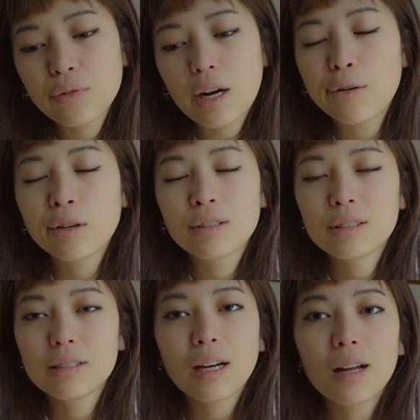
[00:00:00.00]

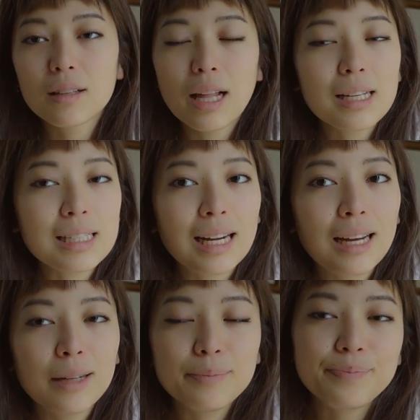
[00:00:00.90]
flowers yeah last
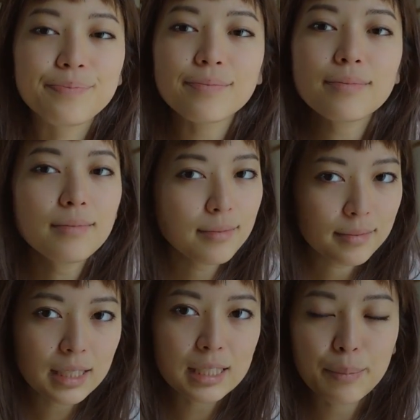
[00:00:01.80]
night
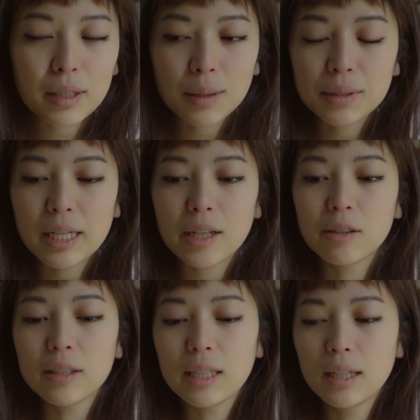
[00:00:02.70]
because I bought them a day
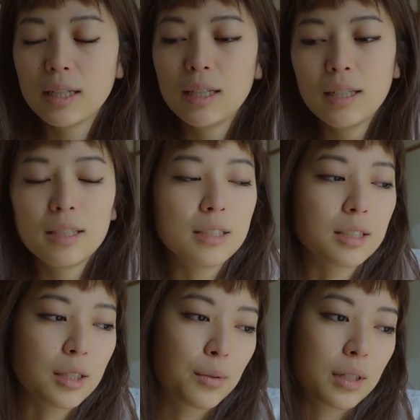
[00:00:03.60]
early and
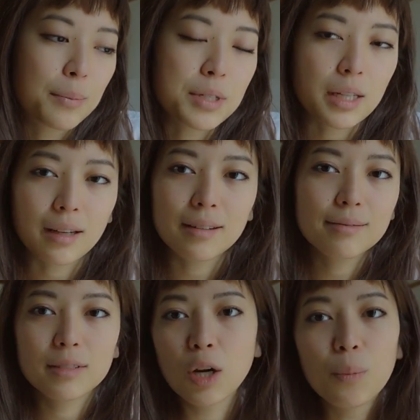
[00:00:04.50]
didn't want them to like
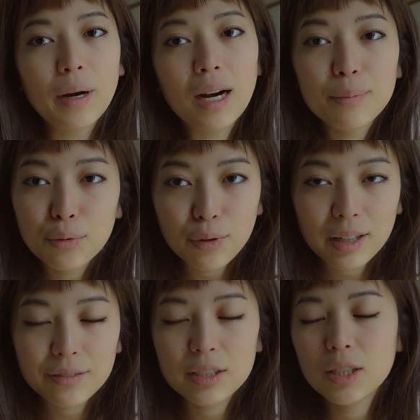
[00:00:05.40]
go bad before I
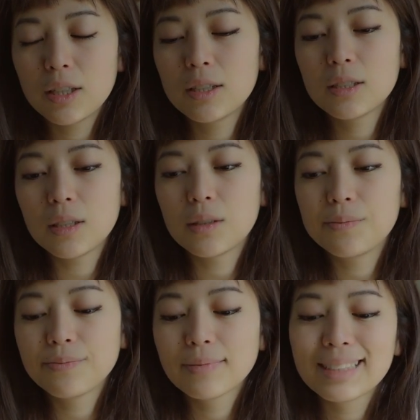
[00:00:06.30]
give it to her so
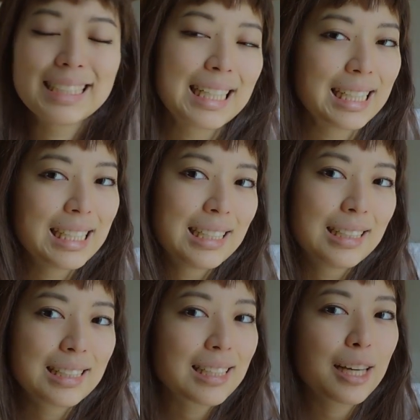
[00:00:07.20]

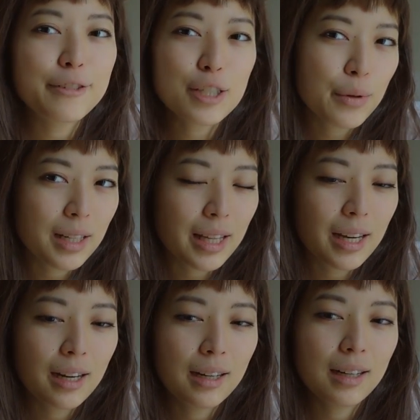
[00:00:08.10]
the gift is already
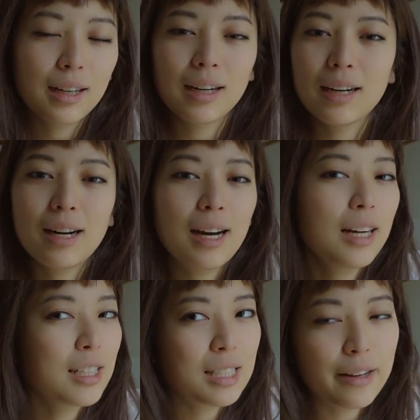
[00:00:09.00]
there
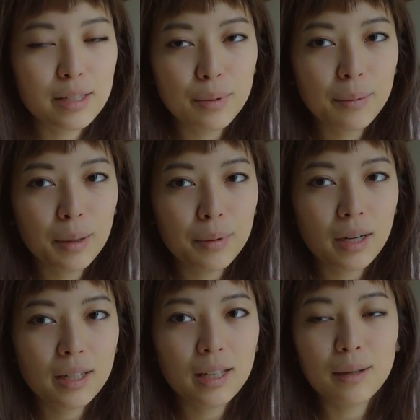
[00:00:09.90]
I just had to bring my
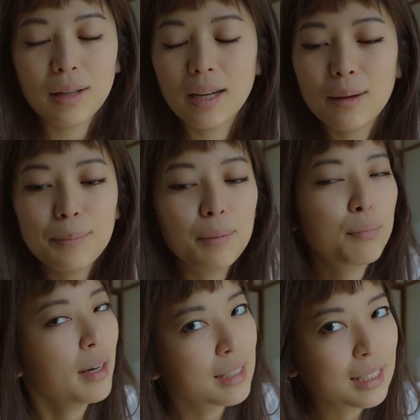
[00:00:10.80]
body and like be
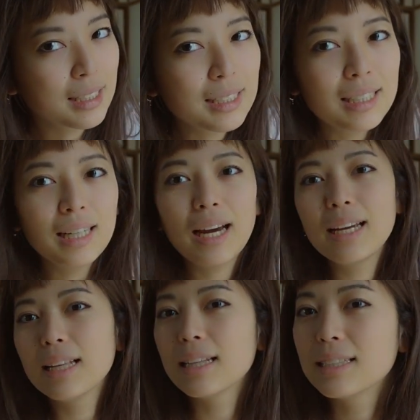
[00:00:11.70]
present
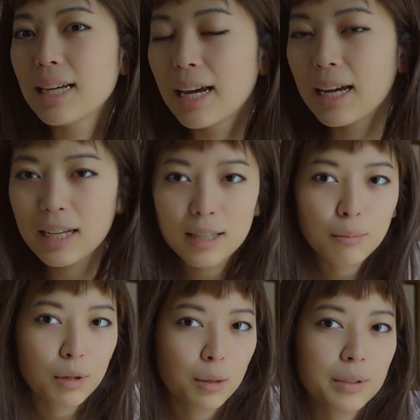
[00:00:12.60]
in the day in the
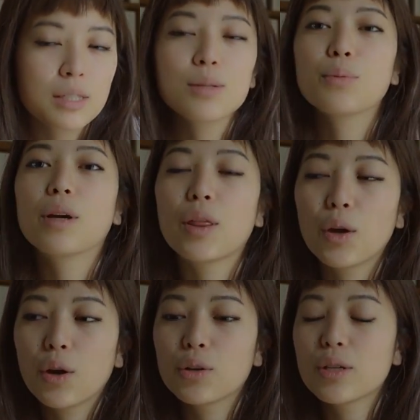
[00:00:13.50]
moment with
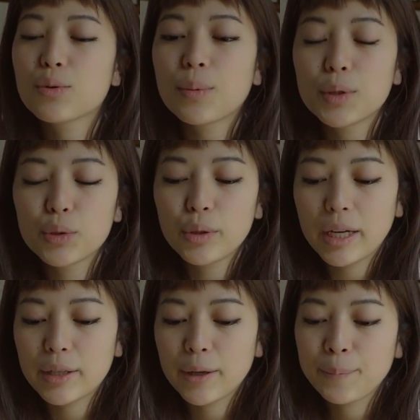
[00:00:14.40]
her so that's what I'm gonna do
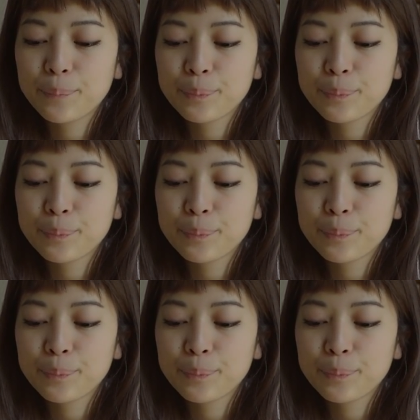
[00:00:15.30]
later